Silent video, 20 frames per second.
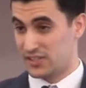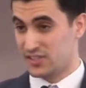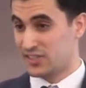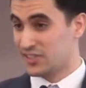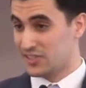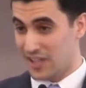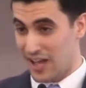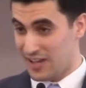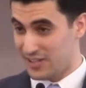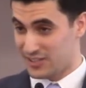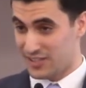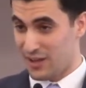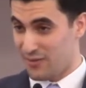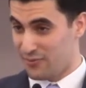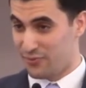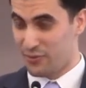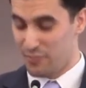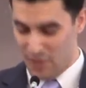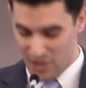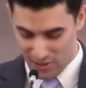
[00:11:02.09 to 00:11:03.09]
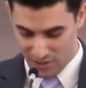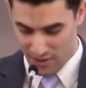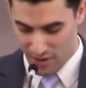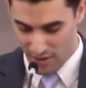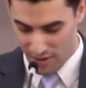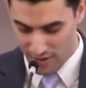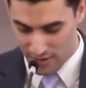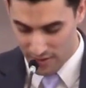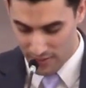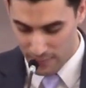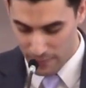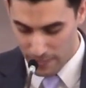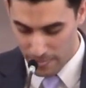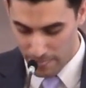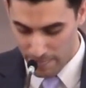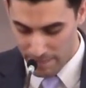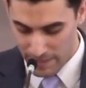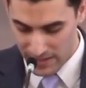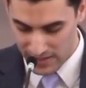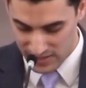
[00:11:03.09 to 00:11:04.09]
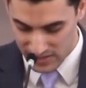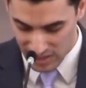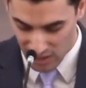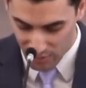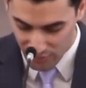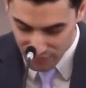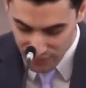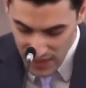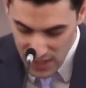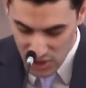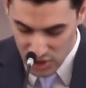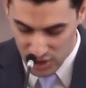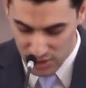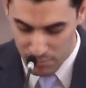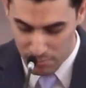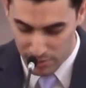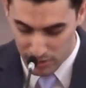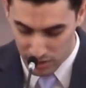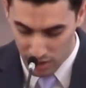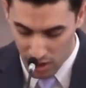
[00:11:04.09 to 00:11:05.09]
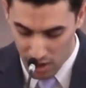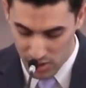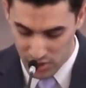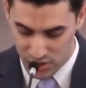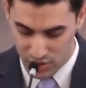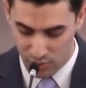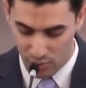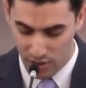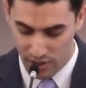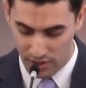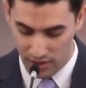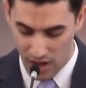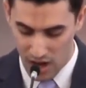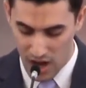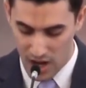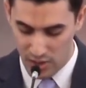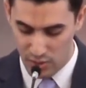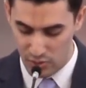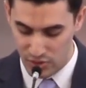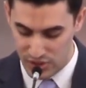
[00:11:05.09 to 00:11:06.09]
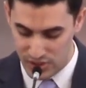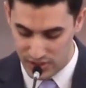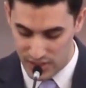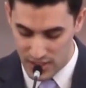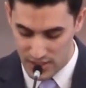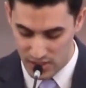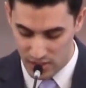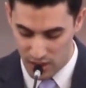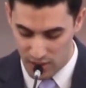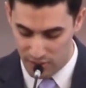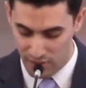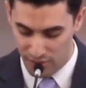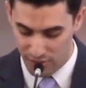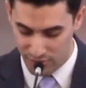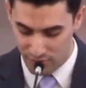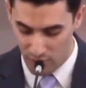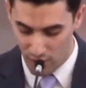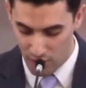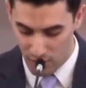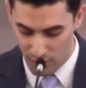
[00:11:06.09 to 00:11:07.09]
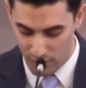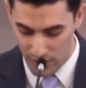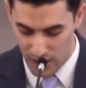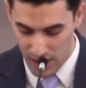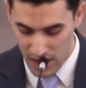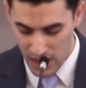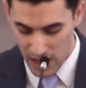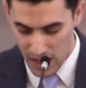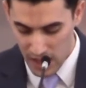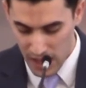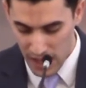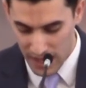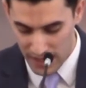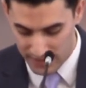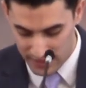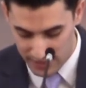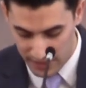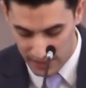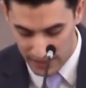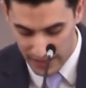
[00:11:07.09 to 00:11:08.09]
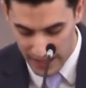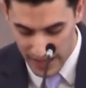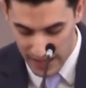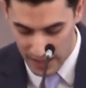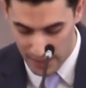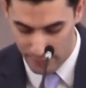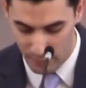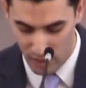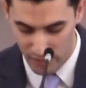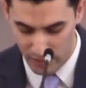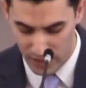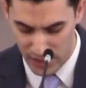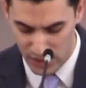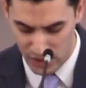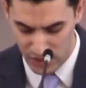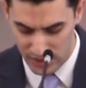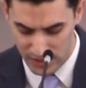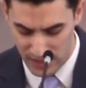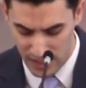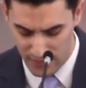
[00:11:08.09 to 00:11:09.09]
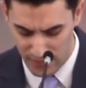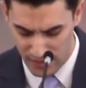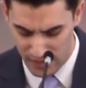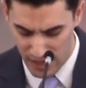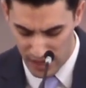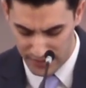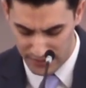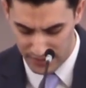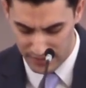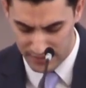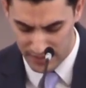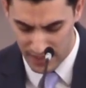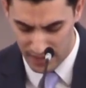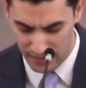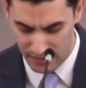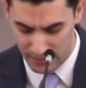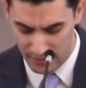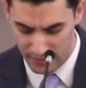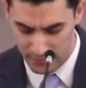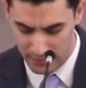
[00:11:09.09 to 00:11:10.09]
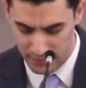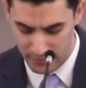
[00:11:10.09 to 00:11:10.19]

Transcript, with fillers: This does not sound familiar. Salvation belongs to our God who sits on the throne and to the Lamb. Revelation 7 9 to 10.